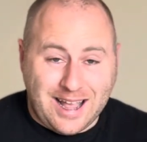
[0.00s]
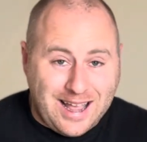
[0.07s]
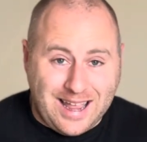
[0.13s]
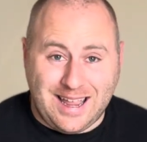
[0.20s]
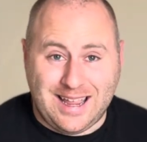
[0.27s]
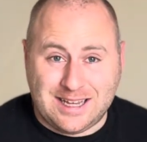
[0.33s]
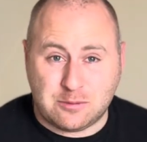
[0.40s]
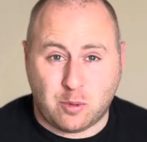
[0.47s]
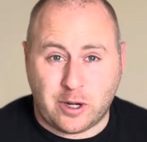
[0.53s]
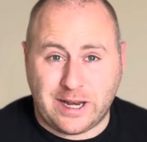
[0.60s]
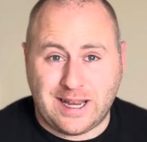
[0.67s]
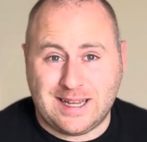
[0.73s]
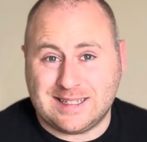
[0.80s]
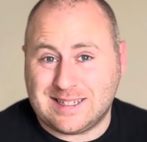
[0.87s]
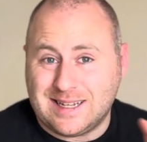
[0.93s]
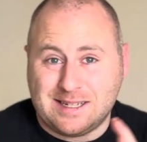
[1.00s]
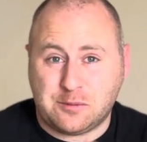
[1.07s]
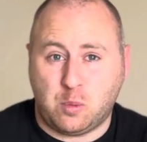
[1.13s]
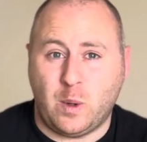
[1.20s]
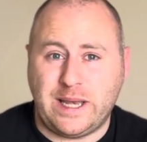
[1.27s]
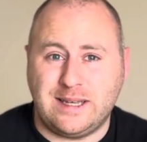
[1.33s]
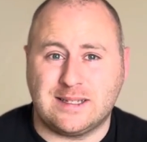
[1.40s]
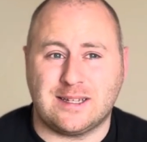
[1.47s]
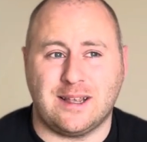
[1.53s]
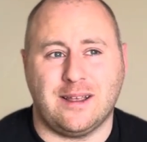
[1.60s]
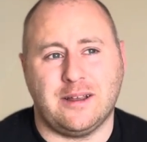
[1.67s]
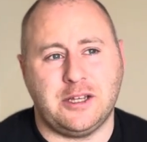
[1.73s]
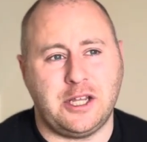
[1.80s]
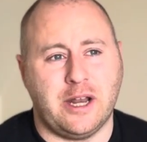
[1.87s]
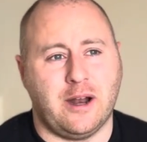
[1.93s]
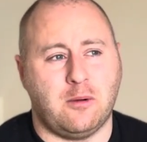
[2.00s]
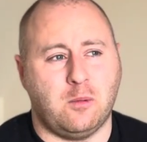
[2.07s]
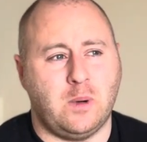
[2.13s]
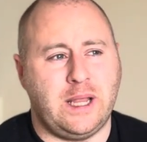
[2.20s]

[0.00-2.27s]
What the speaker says: It is what it is, it's winter. You know,